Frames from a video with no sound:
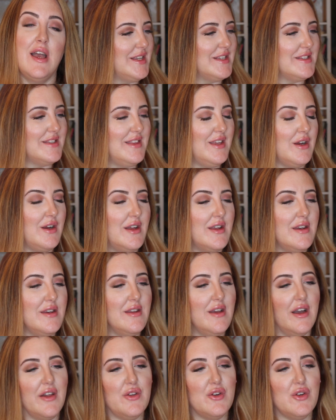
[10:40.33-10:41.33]
Is there
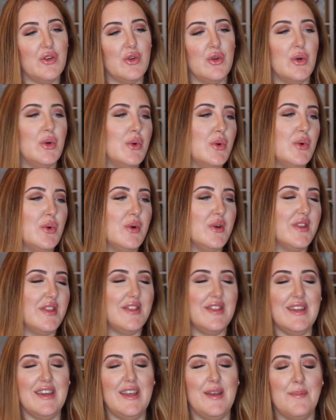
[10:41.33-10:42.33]
another cool
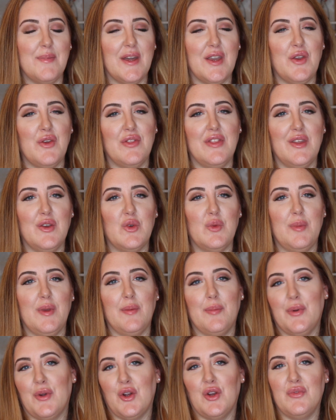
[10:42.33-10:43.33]
theme that you think would
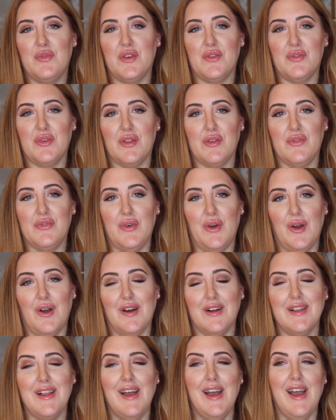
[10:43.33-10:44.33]
be perfect for the
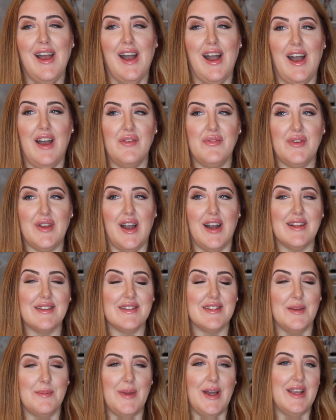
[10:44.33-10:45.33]
fall? I've got
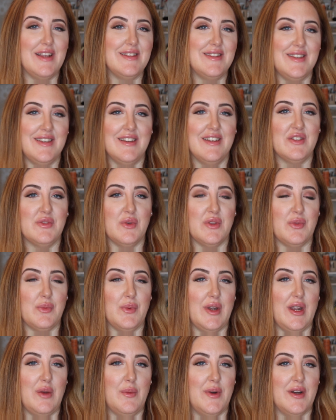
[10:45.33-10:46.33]
some ideas with
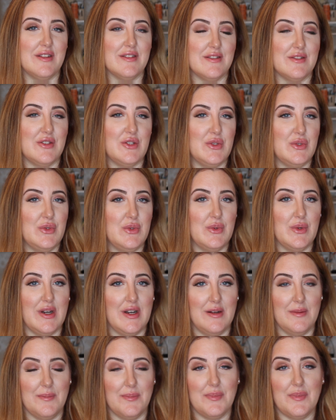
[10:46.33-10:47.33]
what I want
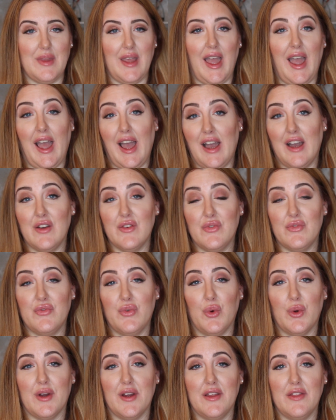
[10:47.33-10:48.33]
to have
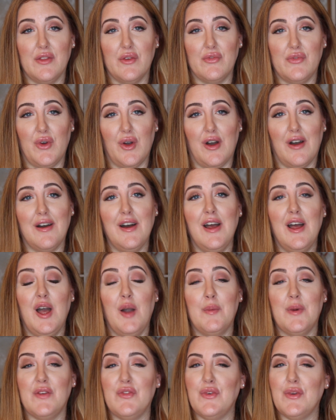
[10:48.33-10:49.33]
for it in the fall.
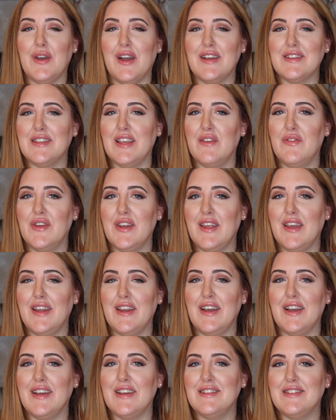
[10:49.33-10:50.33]
But if you guys have any
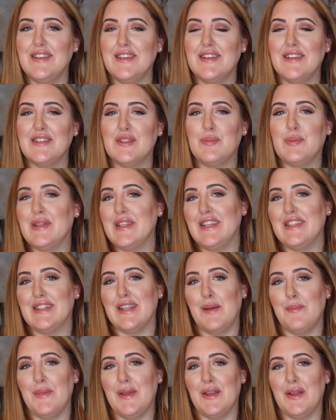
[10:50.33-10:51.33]
ideas, please
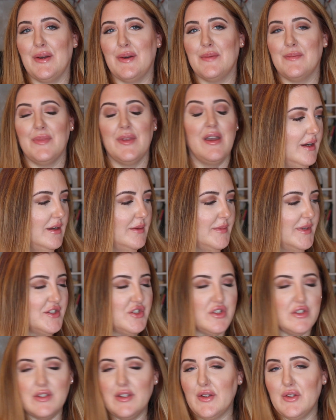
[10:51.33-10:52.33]
let me know. And
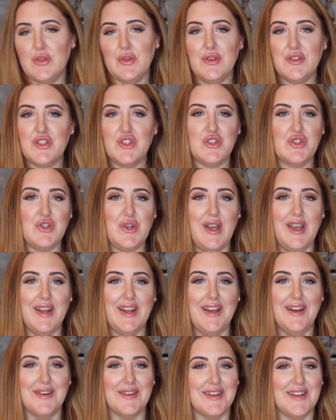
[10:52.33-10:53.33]
just try it
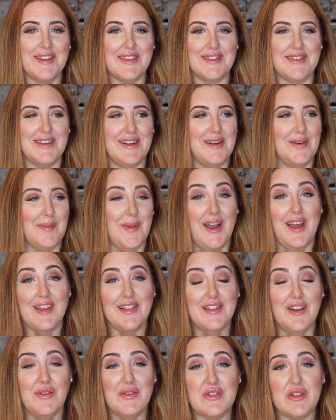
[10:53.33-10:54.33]
out, because I
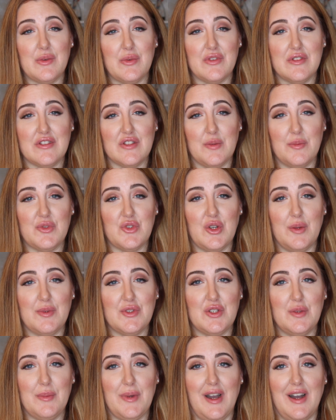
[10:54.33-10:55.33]
love
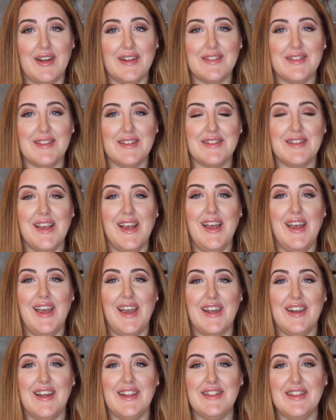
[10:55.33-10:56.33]
subscription boxes
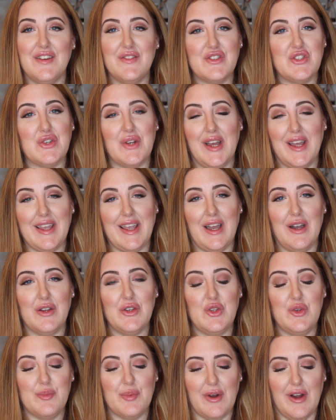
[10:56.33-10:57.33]
and I love trying out
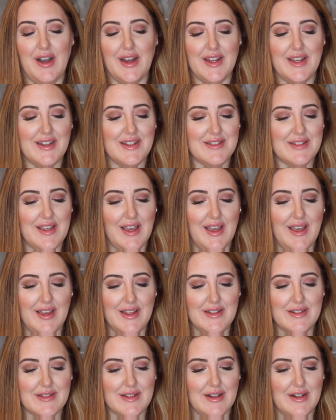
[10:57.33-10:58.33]
new products.
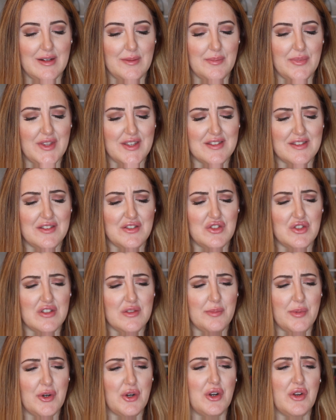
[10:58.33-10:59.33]
And this is
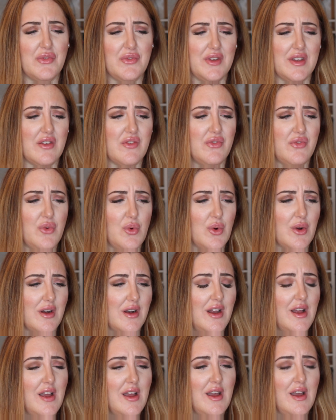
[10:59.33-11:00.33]
just perfect
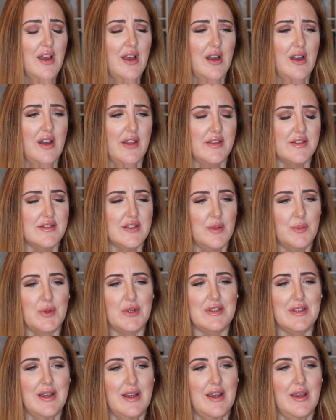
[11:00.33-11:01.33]
for the
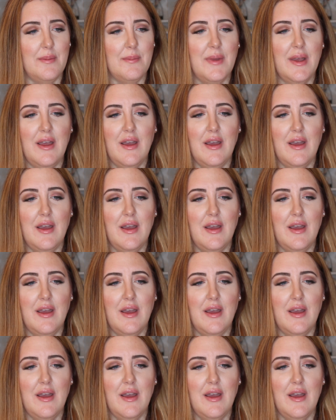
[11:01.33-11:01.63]
summertime.